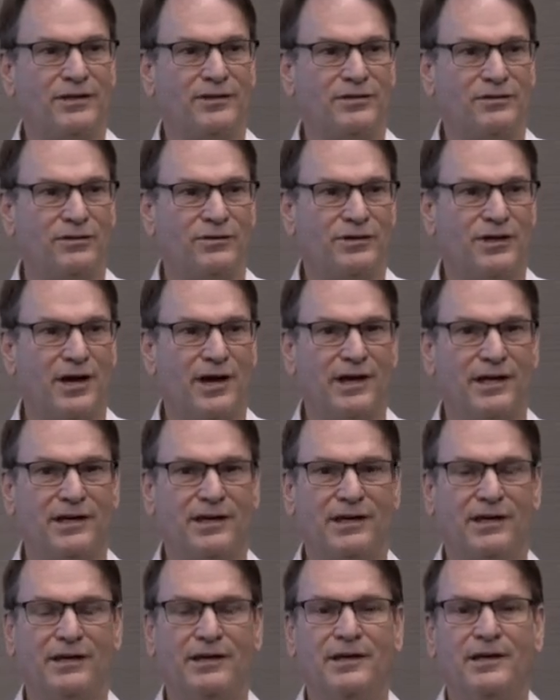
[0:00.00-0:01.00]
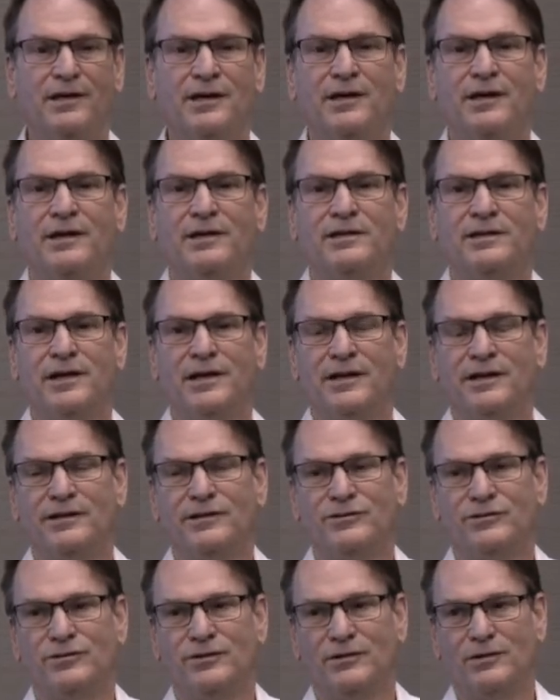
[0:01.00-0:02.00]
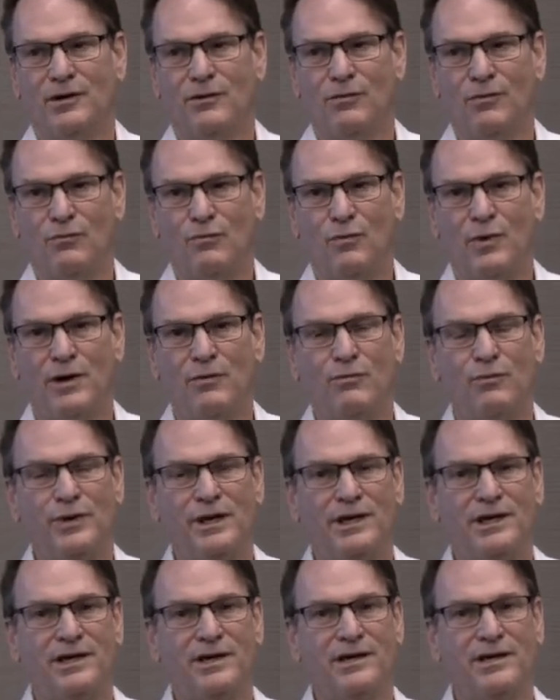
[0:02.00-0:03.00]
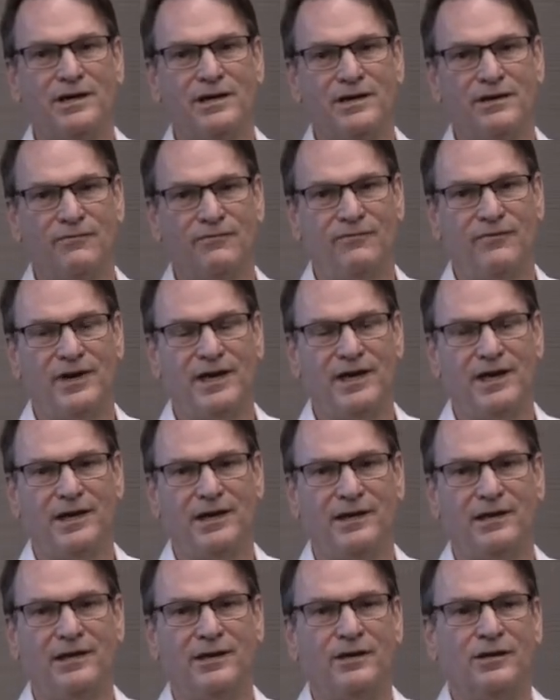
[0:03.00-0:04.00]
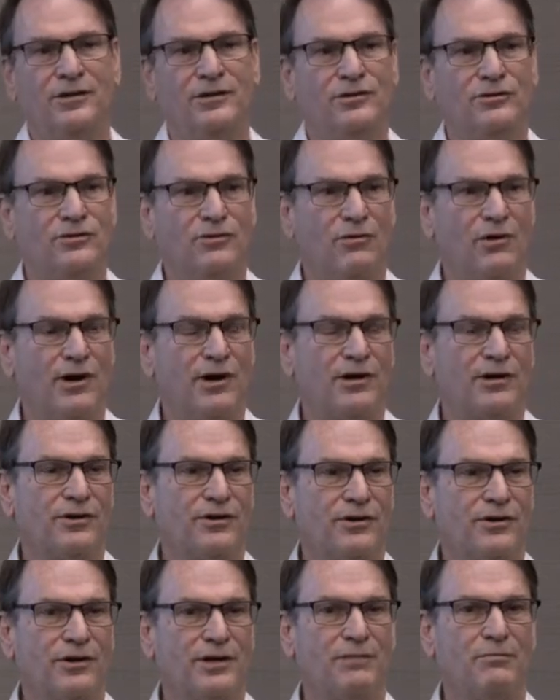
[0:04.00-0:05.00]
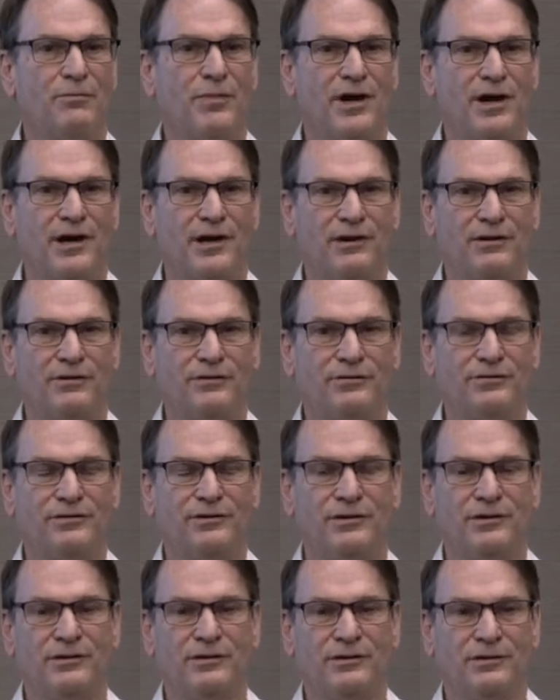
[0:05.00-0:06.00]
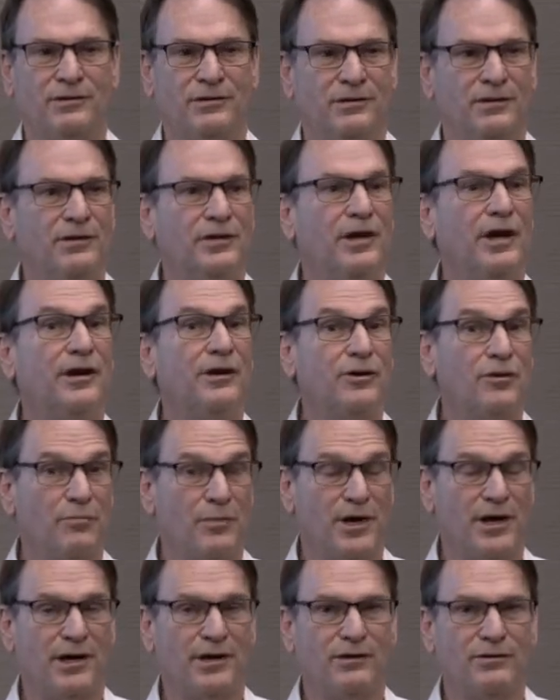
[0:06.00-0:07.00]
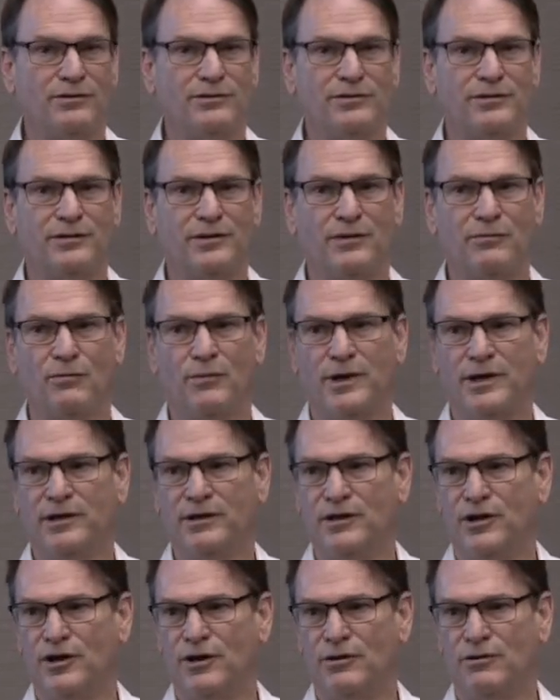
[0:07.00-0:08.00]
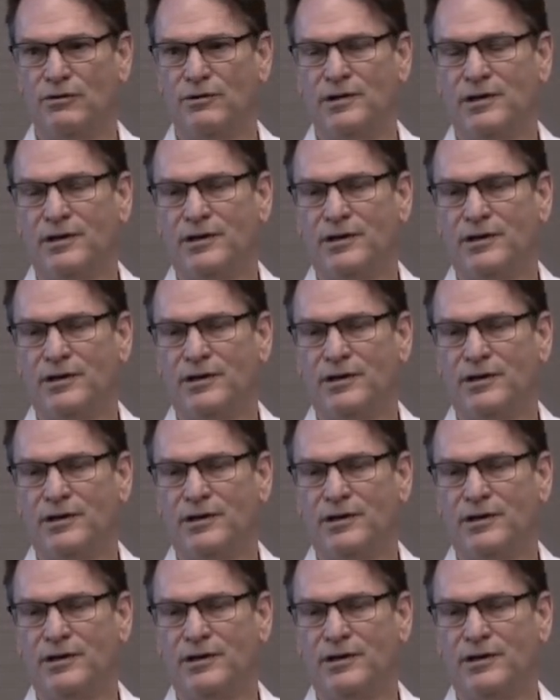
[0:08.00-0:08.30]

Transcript: They're talking, tell us what we can convey to our current buyers, younger buyers, that want to know